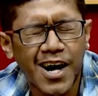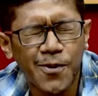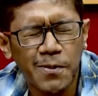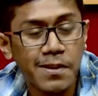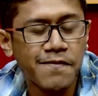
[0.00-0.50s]

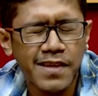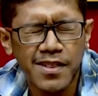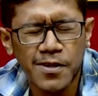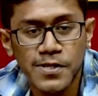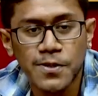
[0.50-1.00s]
we believe the
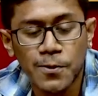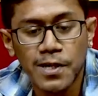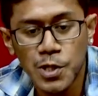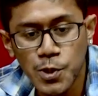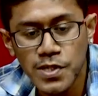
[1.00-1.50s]
international
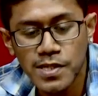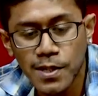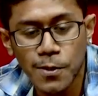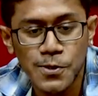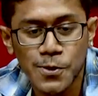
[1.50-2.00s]
relations.
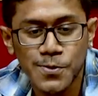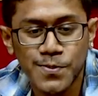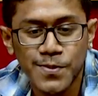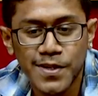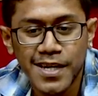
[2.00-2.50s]
They also
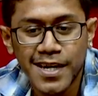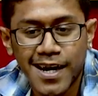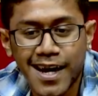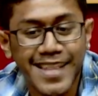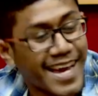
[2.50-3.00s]

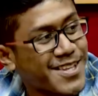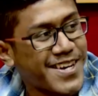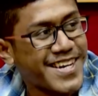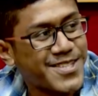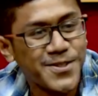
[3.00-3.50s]
like
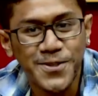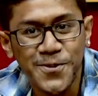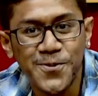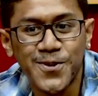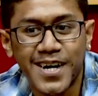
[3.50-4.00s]
to
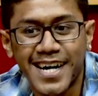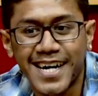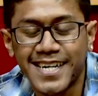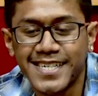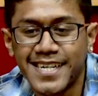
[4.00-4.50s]
do
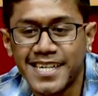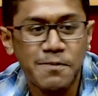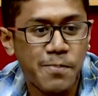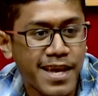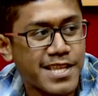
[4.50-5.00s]
a
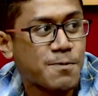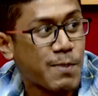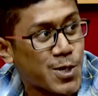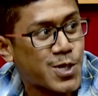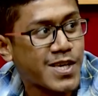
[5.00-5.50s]
debate
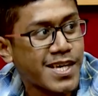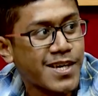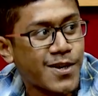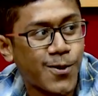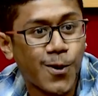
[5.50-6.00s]
speech
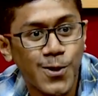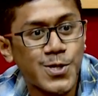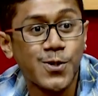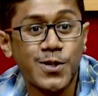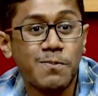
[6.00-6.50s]
or also